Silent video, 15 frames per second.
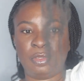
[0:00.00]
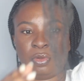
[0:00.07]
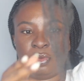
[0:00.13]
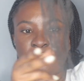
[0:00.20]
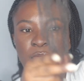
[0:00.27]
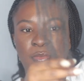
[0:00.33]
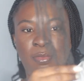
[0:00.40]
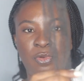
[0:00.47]

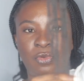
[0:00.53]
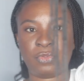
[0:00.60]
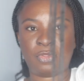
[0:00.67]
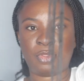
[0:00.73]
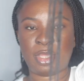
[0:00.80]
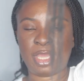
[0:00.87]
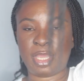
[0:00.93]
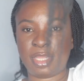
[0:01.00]
on
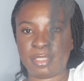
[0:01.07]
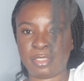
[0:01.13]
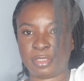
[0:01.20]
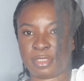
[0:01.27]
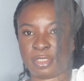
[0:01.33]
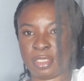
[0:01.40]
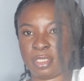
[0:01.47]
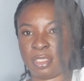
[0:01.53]
both
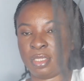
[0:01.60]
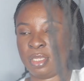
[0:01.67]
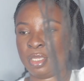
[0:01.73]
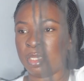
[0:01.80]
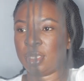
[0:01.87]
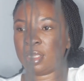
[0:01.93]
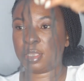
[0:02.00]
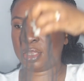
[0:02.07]
ends,
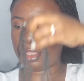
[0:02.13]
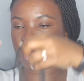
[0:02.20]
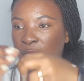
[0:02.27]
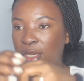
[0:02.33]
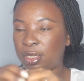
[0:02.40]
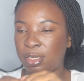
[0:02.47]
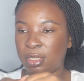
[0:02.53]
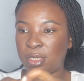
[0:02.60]

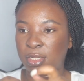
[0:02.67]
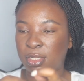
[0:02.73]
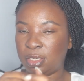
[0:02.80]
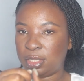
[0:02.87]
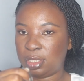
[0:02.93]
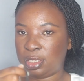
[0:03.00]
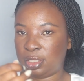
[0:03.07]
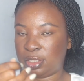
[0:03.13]
then
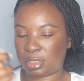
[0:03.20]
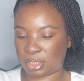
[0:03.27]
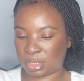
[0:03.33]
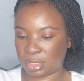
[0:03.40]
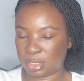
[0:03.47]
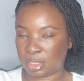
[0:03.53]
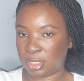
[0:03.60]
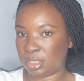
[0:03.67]
it's
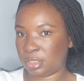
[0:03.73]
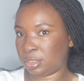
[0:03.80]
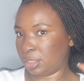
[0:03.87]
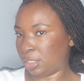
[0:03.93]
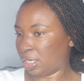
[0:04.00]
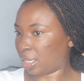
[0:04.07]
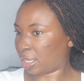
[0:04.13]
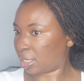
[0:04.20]

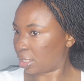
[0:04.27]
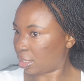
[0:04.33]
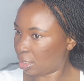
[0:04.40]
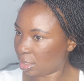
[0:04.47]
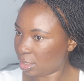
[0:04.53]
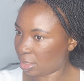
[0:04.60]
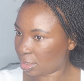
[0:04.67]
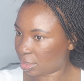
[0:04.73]
easy, like
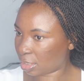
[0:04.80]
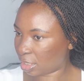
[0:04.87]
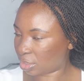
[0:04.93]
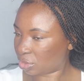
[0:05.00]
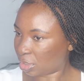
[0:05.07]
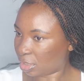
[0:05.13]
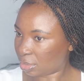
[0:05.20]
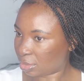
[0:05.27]
it's
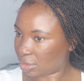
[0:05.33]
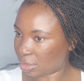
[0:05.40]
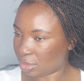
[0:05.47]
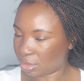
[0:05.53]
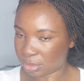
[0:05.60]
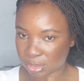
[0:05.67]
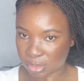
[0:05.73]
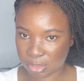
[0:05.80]
actually
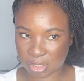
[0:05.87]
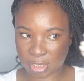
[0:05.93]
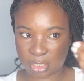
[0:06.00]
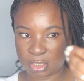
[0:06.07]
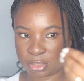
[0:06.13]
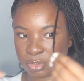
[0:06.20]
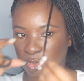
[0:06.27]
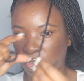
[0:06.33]
sealed,
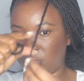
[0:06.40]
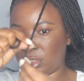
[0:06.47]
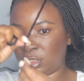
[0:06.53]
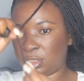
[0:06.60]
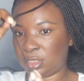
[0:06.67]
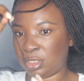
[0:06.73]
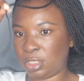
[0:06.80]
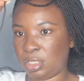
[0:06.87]
like as you can
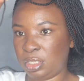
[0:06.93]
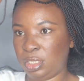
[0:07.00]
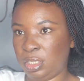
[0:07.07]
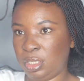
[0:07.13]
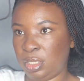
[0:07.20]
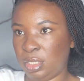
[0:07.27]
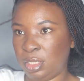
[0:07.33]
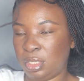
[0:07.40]
see,
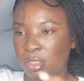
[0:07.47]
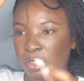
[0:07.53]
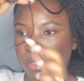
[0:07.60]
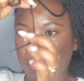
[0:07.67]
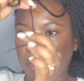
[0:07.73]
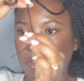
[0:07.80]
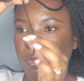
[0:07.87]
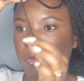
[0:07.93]

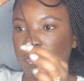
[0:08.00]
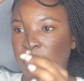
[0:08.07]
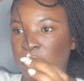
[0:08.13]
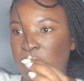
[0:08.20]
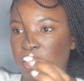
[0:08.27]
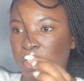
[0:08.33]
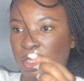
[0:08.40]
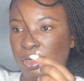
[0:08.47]
so
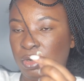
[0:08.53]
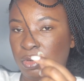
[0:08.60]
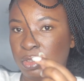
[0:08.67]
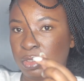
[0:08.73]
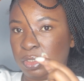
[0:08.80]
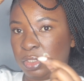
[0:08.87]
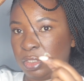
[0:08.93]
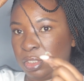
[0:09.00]
they
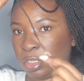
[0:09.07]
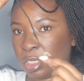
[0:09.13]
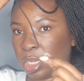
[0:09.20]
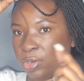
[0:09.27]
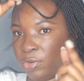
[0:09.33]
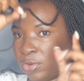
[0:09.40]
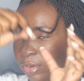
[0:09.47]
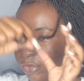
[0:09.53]
don't
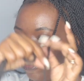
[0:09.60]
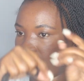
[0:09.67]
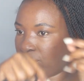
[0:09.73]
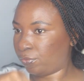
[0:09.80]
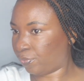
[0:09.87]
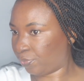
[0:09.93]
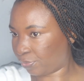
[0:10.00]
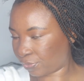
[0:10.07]
unravel.
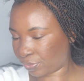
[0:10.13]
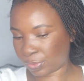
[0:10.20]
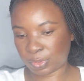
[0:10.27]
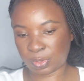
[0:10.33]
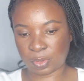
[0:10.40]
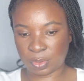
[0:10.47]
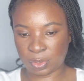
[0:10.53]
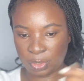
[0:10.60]

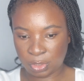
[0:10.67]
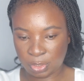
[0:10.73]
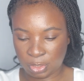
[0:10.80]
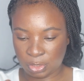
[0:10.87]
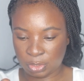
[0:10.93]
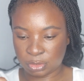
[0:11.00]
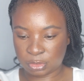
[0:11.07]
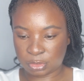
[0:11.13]

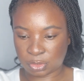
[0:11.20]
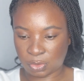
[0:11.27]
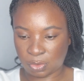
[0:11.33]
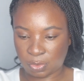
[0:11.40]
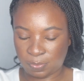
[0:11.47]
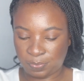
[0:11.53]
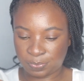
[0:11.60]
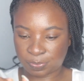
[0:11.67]

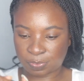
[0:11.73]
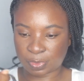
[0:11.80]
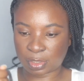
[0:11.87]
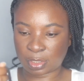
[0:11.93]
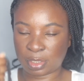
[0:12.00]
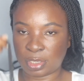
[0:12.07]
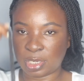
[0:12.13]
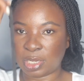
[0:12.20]
So
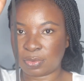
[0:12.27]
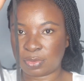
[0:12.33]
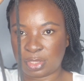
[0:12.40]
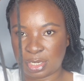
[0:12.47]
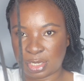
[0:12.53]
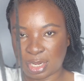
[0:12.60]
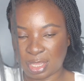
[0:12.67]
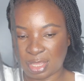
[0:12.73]
now
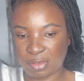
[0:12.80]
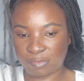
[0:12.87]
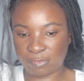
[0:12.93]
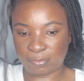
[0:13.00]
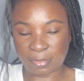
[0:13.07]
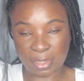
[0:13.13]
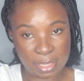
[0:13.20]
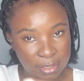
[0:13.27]
that I
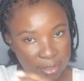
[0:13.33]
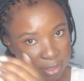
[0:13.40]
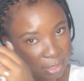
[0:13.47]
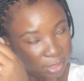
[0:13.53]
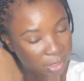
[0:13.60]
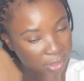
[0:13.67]
have my